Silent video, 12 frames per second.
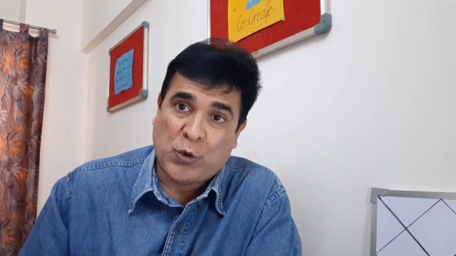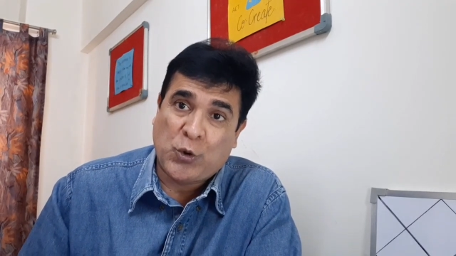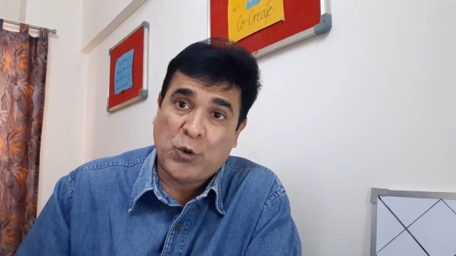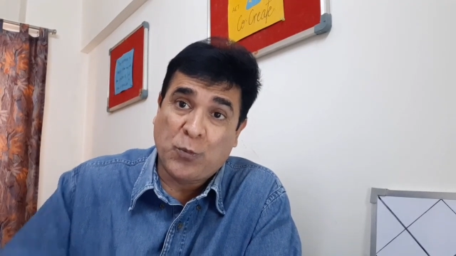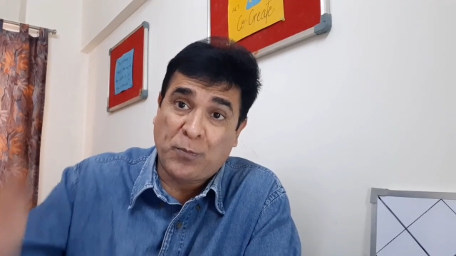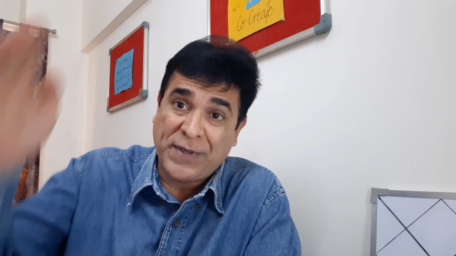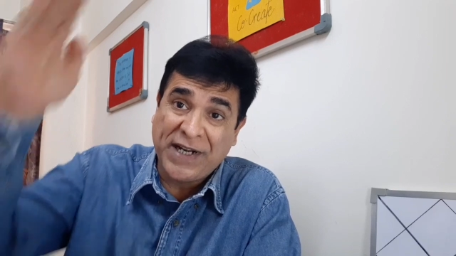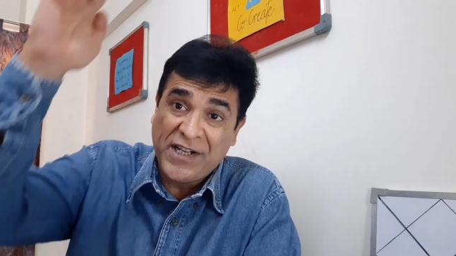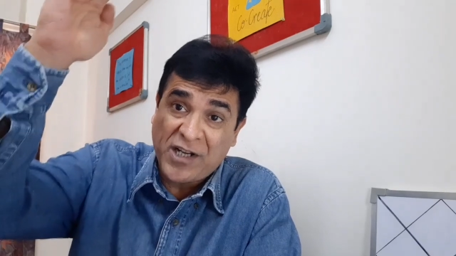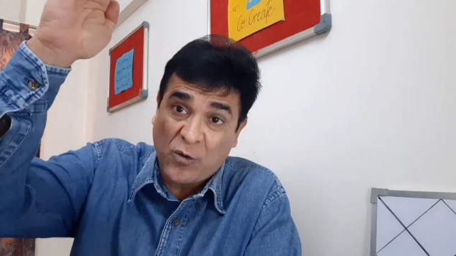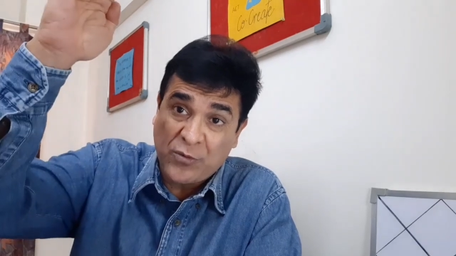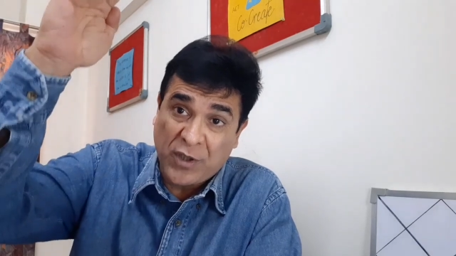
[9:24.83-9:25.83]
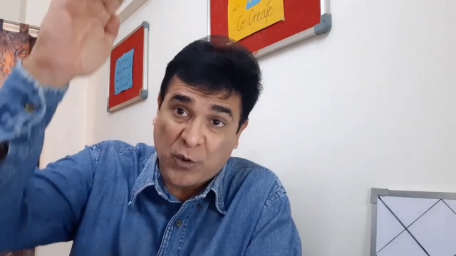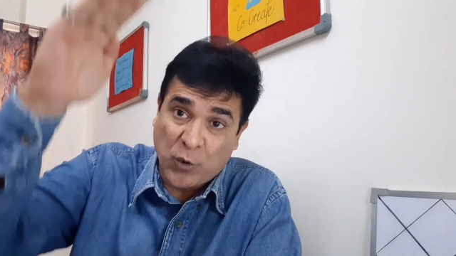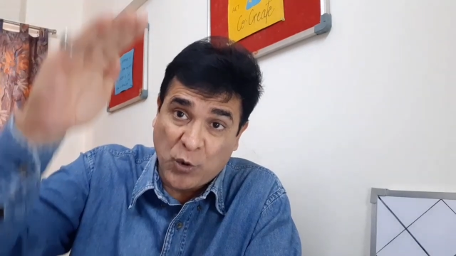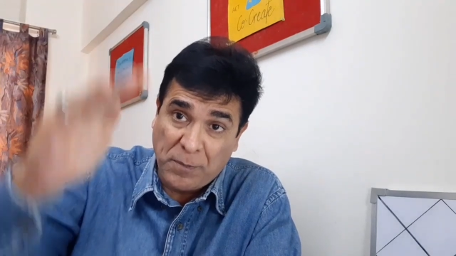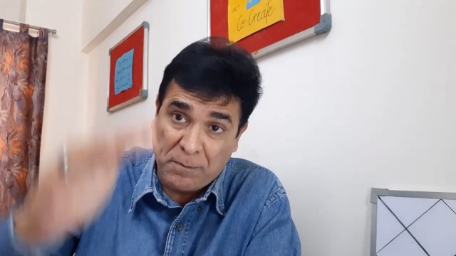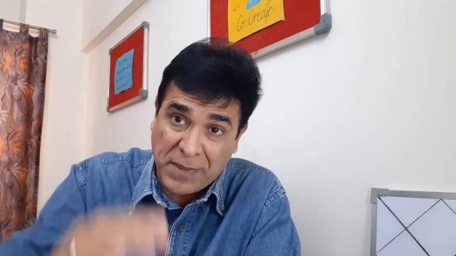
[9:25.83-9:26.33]
You bring down the
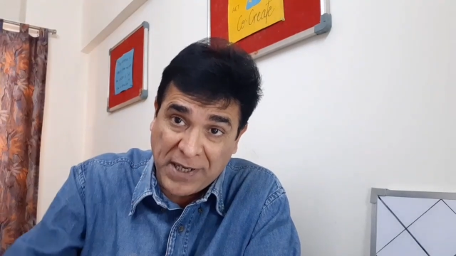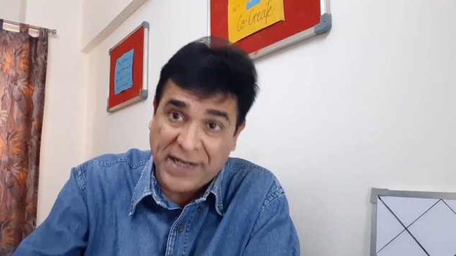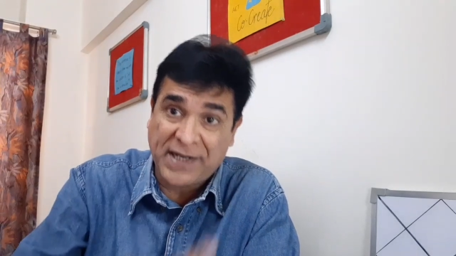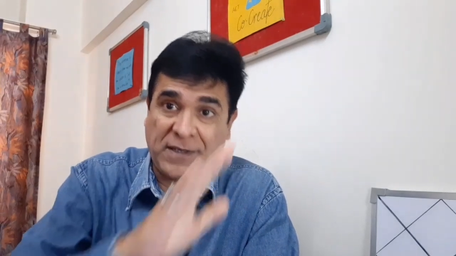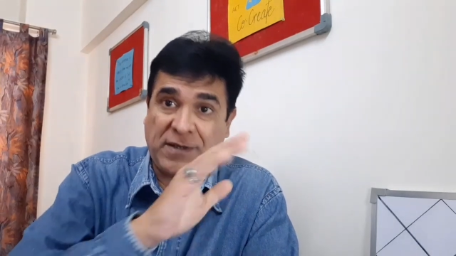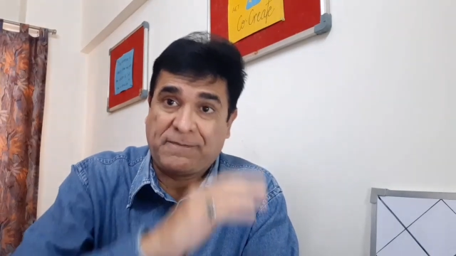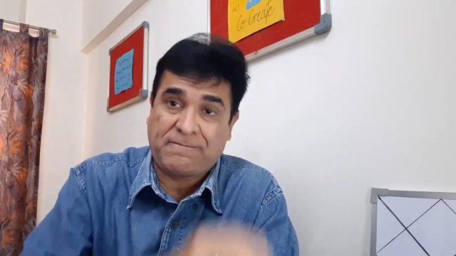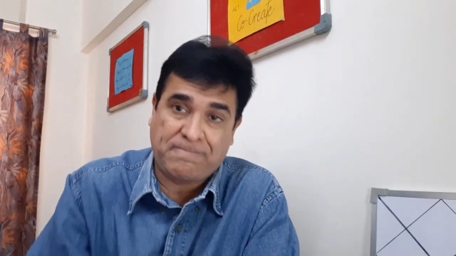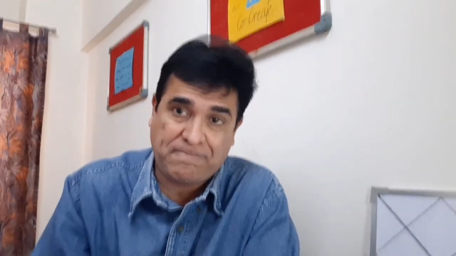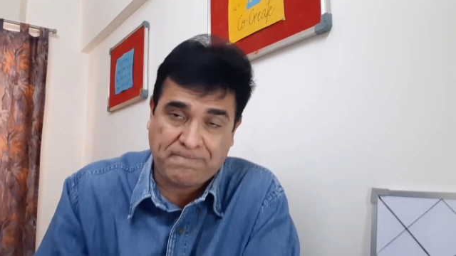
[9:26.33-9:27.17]
whole building.